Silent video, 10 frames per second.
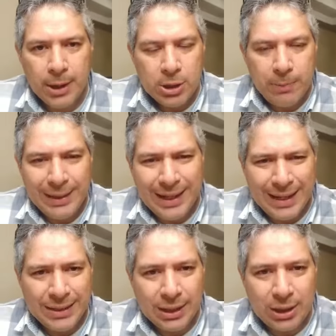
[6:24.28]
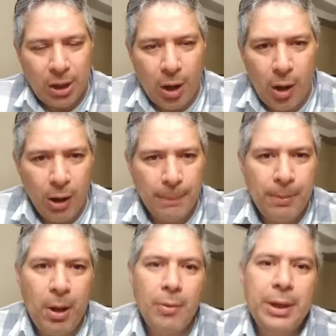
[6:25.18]
to begin to call
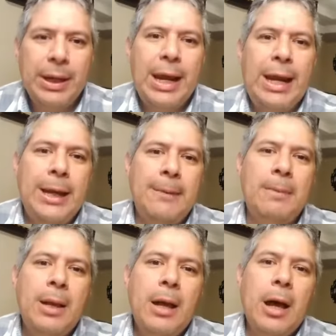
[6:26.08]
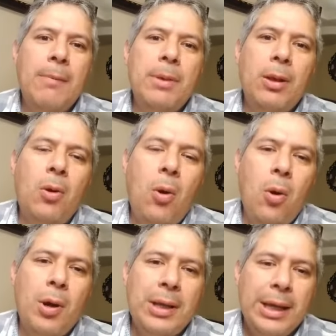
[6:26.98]
upon the name of the
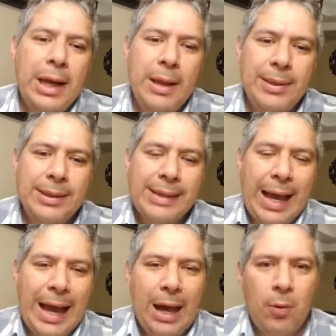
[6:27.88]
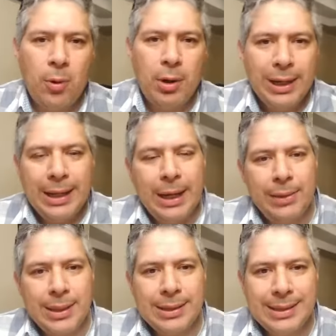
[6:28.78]
Lord in this hour, in
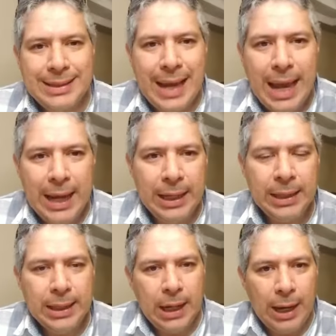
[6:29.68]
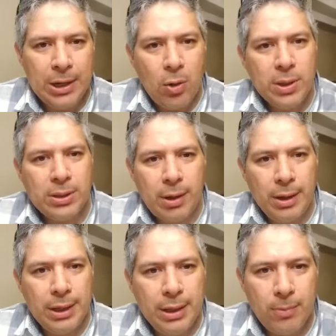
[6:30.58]
this day. I know it's
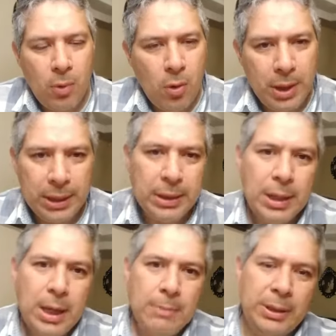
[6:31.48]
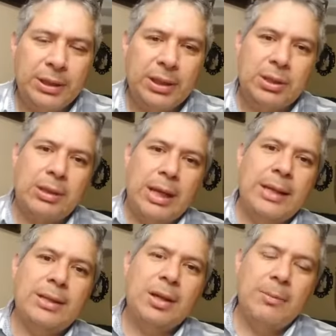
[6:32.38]
early in the morning, but
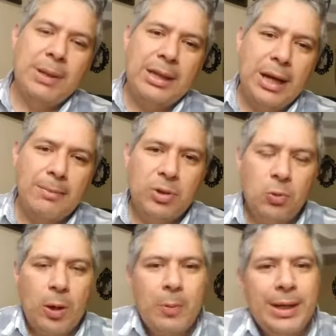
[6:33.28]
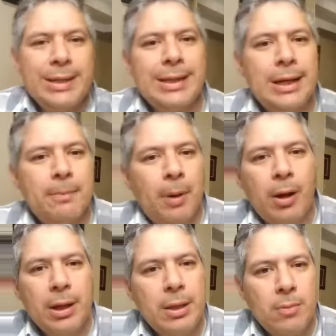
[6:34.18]
it's going to become to where we need to get up
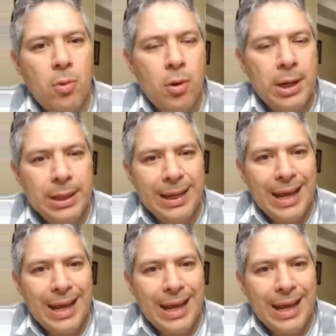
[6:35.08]
early in the morning